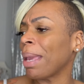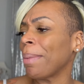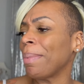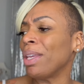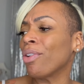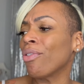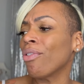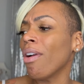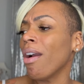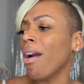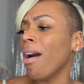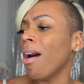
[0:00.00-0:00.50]

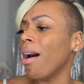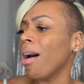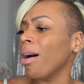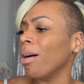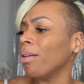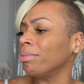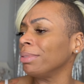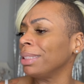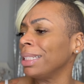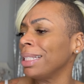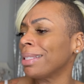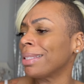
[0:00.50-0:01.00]

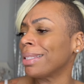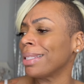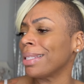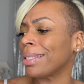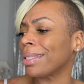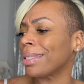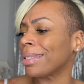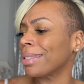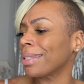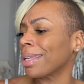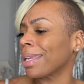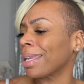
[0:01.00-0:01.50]
girl, this is
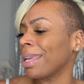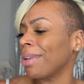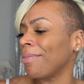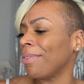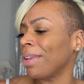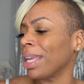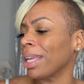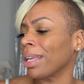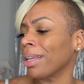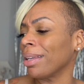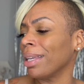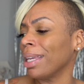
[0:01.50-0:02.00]

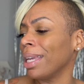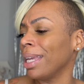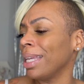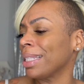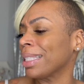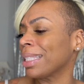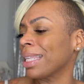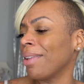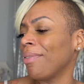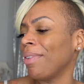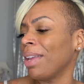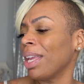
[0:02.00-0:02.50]
giving,
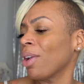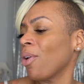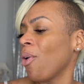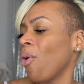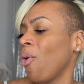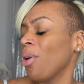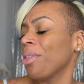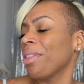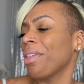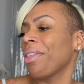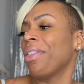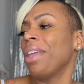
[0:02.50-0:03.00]
it's giving
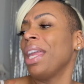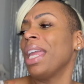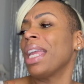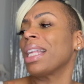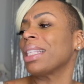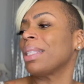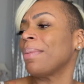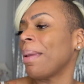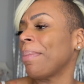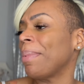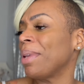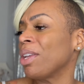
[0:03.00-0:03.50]
all the
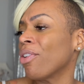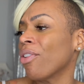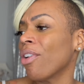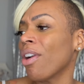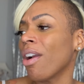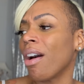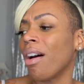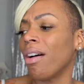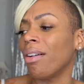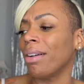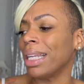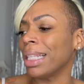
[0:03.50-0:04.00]
things, baby
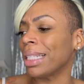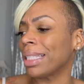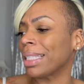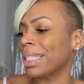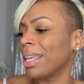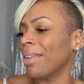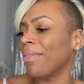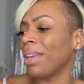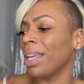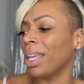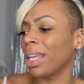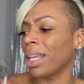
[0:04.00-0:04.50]
girl. It's
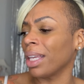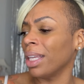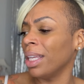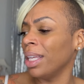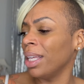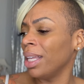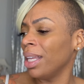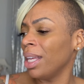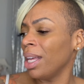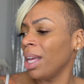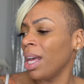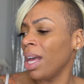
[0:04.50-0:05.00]
giving,
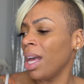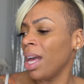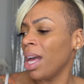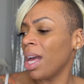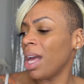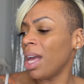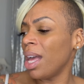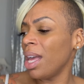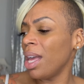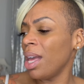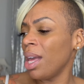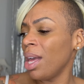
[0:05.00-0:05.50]

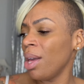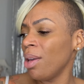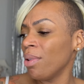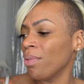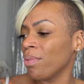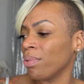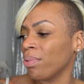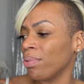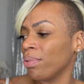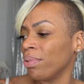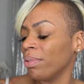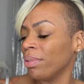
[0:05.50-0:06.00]

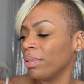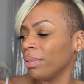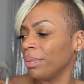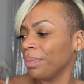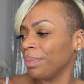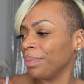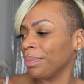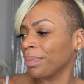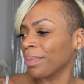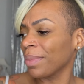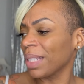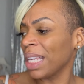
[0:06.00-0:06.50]
oh.
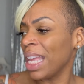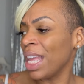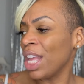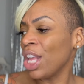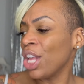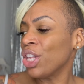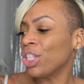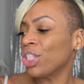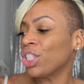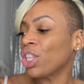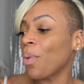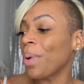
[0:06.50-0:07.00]

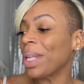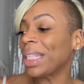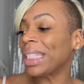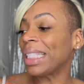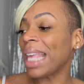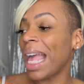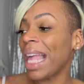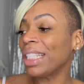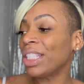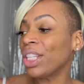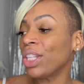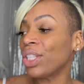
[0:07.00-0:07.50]
So it
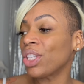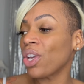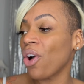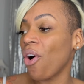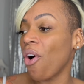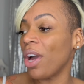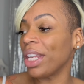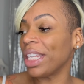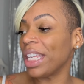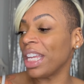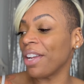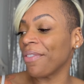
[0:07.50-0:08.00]
says it's
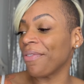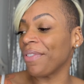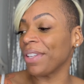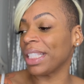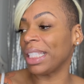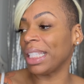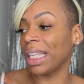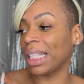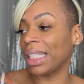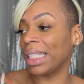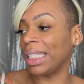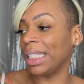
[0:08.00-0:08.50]
on here for
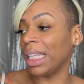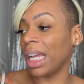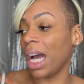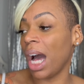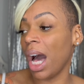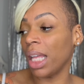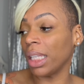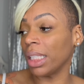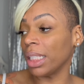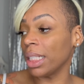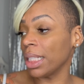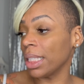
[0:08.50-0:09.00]

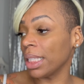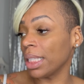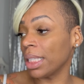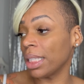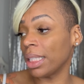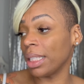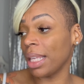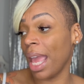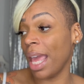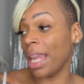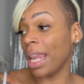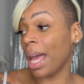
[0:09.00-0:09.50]
$60,
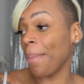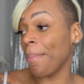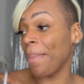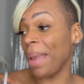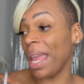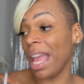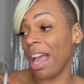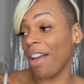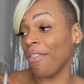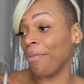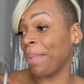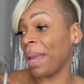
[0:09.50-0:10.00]
and I
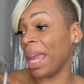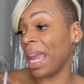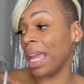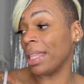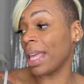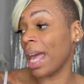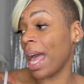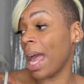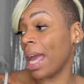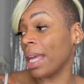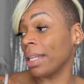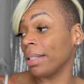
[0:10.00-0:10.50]
may have paid
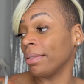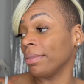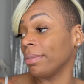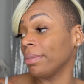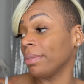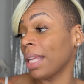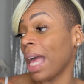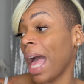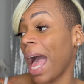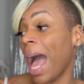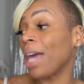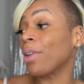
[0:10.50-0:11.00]
that.
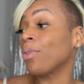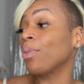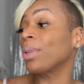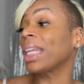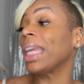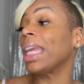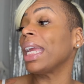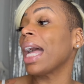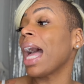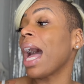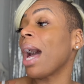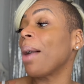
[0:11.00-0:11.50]
I don't
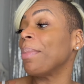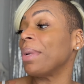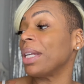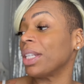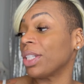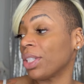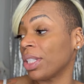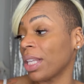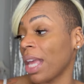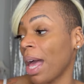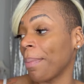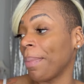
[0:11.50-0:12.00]
care how
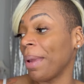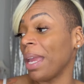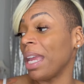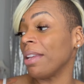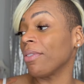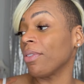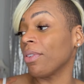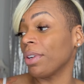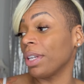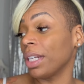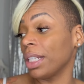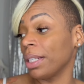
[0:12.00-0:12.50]
much I paid
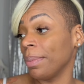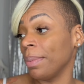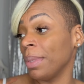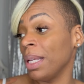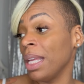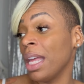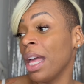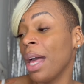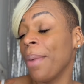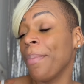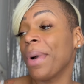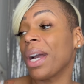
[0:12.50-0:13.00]
for it,
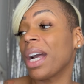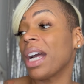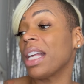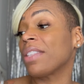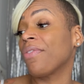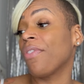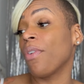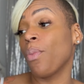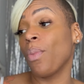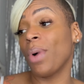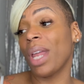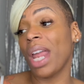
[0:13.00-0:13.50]
because
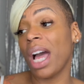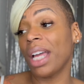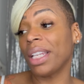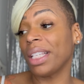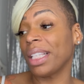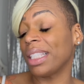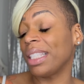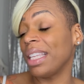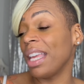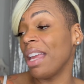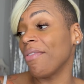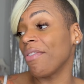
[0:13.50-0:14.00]
from what I
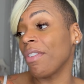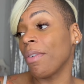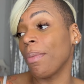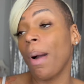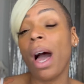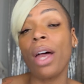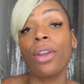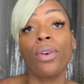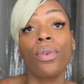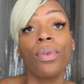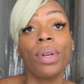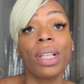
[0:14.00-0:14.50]
understand,
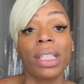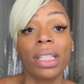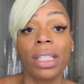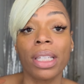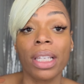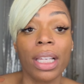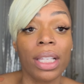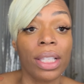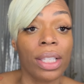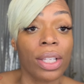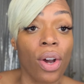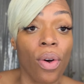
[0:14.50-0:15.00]
Vibrato
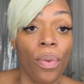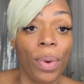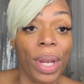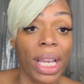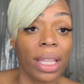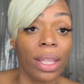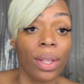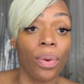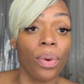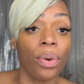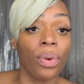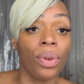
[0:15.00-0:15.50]
is going
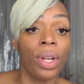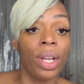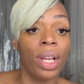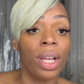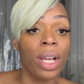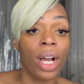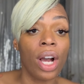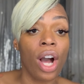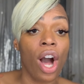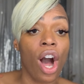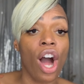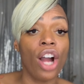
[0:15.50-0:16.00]
in the
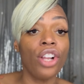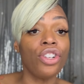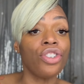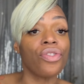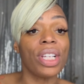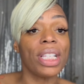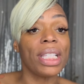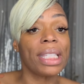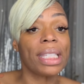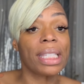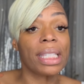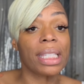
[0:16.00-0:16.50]

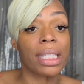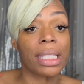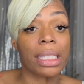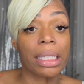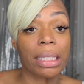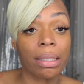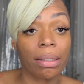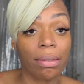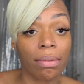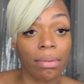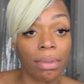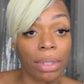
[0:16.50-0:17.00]
hundreds,
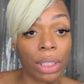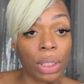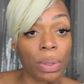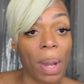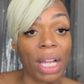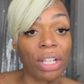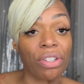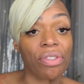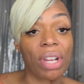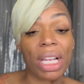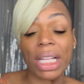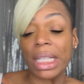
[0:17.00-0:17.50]

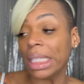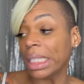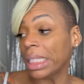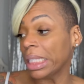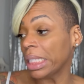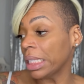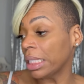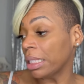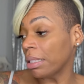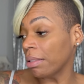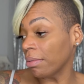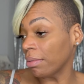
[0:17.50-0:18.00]
200s,
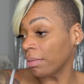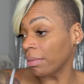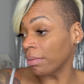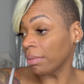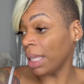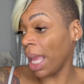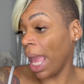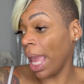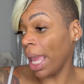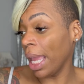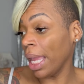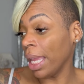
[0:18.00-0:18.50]

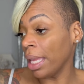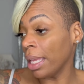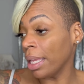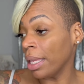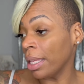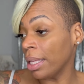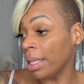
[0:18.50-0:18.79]
okay?